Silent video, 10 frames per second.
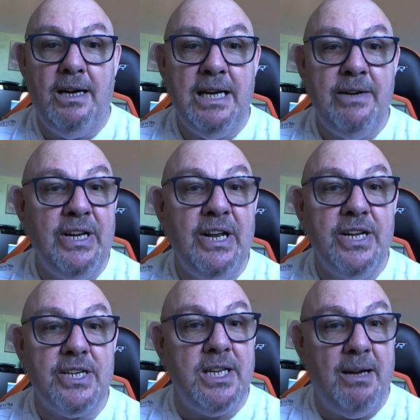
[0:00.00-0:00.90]
Even
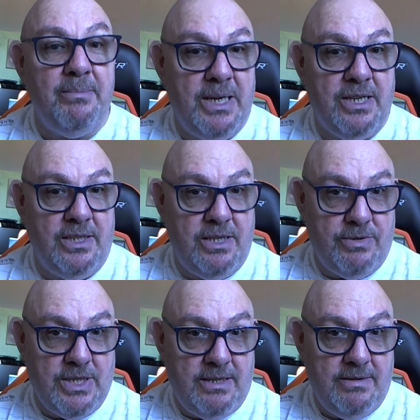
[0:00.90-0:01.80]
idiots like me can
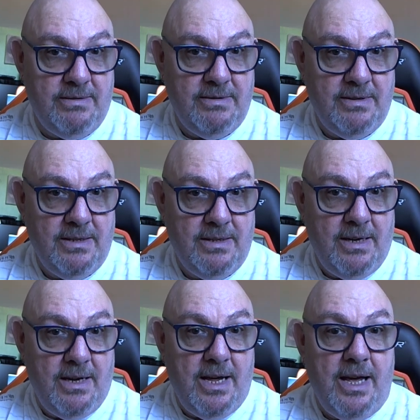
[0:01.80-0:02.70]
use it.
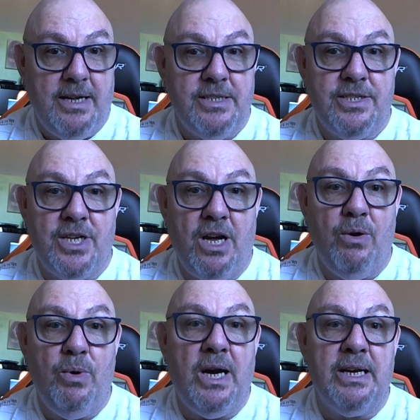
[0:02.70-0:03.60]

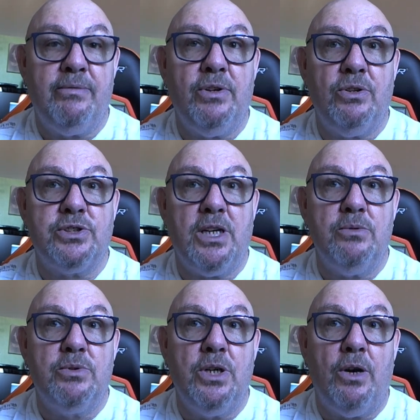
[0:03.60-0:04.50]
So, and I've
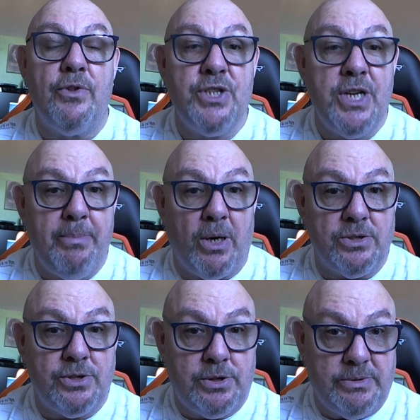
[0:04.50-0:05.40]
also got the
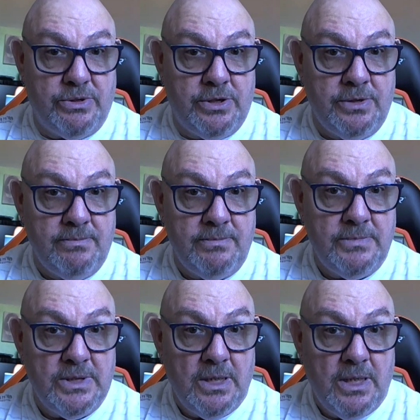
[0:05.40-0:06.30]
G-Box 200,
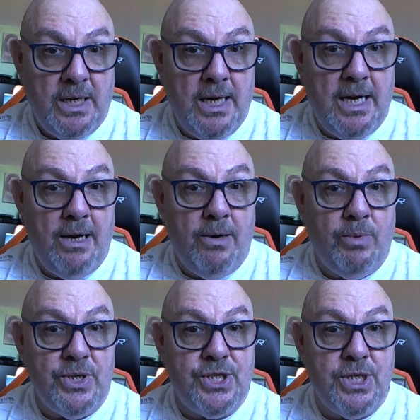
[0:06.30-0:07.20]

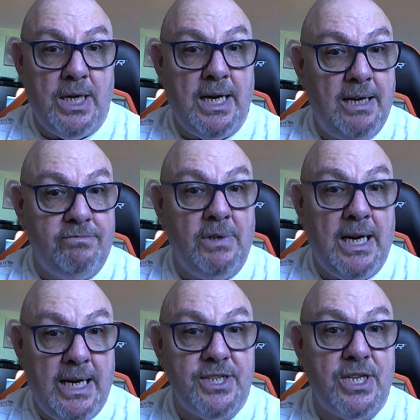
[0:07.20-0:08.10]
which I
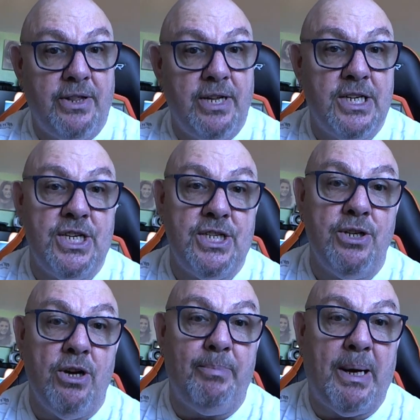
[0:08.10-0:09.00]
actually think it's
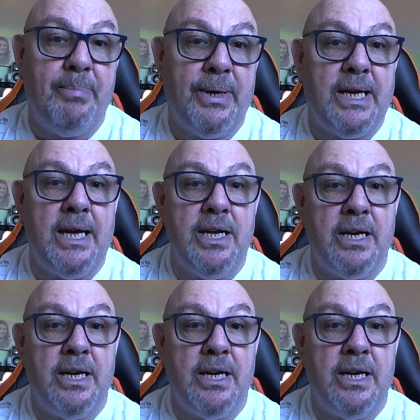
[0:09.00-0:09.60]
not a bad bit of kit.